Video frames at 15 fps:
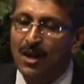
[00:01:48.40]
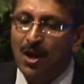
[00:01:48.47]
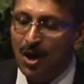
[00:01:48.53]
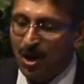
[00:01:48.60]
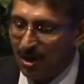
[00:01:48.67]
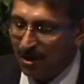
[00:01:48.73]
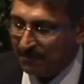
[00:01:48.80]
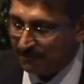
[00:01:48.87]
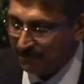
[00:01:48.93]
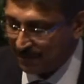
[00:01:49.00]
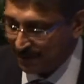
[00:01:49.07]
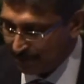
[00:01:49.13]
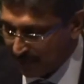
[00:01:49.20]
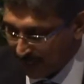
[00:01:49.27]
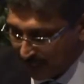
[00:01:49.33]
of
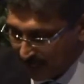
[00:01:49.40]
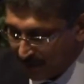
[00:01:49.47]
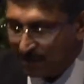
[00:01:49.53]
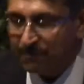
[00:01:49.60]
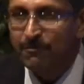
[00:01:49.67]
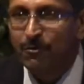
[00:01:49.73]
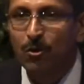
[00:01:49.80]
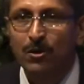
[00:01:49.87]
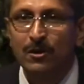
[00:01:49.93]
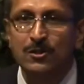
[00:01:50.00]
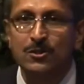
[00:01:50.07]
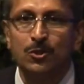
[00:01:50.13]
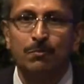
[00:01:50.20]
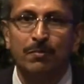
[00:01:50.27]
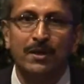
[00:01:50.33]
bringing our
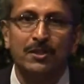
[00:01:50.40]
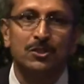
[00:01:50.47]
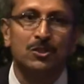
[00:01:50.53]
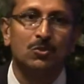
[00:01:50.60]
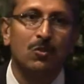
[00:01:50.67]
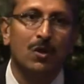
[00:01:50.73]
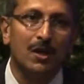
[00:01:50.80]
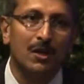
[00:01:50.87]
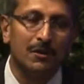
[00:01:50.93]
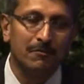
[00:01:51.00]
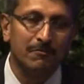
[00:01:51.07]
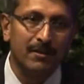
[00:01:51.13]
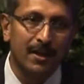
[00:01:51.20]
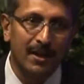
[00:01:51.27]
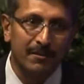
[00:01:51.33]
focus to patient quality
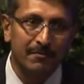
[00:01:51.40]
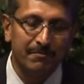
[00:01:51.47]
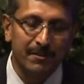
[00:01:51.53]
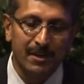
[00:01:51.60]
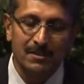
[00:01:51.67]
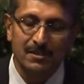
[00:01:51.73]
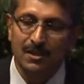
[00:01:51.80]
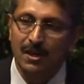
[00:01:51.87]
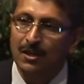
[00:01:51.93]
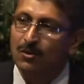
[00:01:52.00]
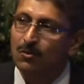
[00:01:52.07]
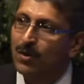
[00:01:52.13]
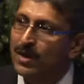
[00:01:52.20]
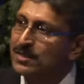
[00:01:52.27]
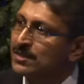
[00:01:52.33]
of life. And as
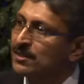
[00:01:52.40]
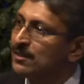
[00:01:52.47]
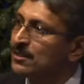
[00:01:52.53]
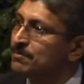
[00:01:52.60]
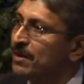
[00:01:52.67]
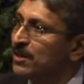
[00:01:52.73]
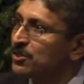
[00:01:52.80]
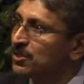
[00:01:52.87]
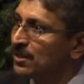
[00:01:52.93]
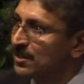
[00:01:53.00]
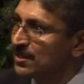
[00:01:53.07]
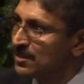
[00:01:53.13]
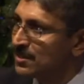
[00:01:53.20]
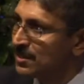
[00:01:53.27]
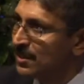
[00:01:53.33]
cardiovascular
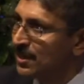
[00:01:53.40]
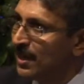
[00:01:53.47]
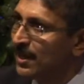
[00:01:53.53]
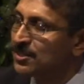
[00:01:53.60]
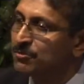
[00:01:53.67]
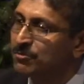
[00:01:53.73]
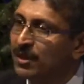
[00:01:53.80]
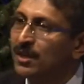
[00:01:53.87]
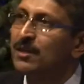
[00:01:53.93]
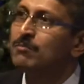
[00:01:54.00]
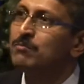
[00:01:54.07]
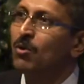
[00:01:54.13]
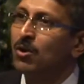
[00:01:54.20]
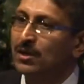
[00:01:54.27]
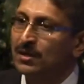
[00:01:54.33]
specialists, it's really
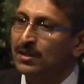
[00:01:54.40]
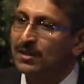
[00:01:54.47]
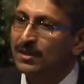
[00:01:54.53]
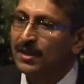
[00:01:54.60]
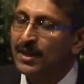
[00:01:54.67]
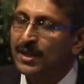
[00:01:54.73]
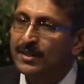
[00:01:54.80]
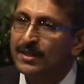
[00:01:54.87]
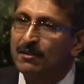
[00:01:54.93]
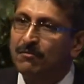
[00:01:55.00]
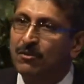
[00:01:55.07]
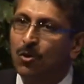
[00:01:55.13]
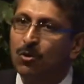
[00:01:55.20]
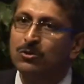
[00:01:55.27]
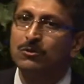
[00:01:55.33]
important that
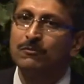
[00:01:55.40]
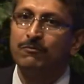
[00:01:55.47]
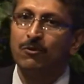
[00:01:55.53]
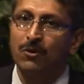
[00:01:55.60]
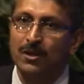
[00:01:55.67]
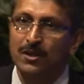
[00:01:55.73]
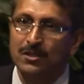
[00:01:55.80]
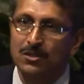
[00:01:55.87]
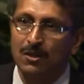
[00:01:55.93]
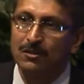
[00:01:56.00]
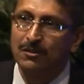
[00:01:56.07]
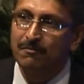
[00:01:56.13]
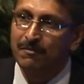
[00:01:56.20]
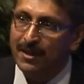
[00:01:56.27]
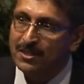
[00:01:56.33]
we also focus on
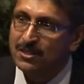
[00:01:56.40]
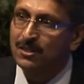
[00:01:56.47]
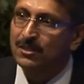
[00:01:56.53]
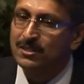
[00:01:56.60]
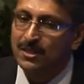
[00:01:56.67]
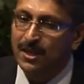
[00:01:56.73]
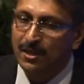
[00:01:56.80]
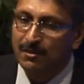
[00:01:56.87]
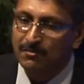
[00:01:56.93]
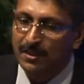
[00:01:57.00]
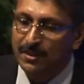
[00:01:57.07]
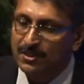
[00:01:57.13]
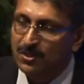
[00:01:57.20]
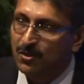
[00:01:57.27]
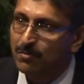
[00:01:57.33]
the vascular side of
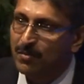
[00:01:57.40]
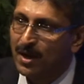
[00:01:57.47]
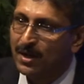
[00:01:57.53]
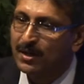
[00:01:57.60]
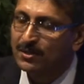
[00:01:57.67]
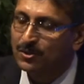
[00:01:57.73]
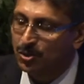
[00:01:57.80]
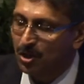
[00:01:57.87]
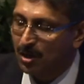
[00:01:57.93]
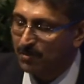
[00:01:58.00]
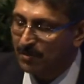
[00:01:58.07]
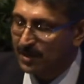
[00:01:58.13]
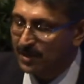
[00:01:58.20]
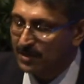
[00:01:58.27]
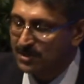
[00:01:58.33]
things. So my
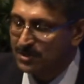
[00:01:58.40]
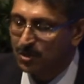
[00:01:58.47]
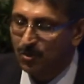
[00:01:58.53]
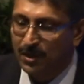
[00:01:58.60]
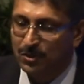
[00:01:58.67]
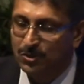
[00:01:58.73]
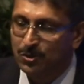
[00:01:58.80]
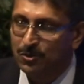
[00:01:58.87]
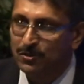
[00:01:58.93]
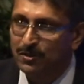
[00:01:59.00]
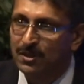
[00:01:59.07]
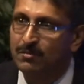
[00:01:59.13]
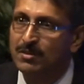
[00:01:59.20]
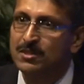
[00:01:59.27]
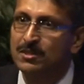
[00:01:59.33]
job is going to
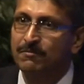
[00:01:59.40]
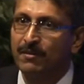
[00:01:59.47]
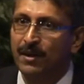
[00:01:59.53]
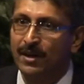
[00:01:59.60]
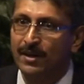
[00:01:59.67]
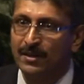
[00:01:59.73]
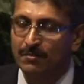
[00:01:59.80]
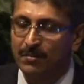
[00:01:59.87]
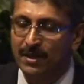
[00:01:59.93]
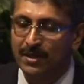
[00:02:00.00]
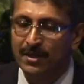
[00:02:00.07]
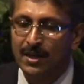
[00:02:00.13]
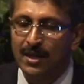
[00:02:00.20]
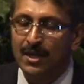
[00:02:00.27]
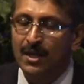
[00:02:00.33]
demystify a little bit
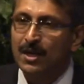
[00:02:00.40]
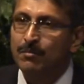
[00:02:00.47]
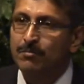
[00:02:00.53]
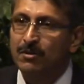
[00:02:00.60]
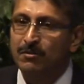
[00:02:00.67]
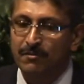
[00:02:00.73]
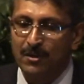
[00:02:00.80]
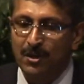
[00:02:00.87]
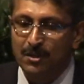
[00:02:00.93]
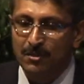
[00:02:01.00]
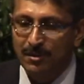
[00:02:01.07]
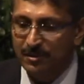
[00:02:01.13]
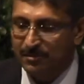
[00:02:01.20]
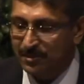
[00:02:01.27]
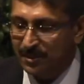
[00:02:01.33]
peripheral
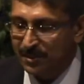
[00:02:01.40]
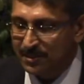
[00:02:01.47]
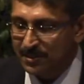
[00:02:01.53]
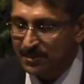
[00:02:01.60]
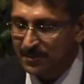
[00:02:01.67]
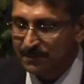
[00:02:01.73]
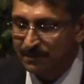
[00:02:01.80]
artery disease.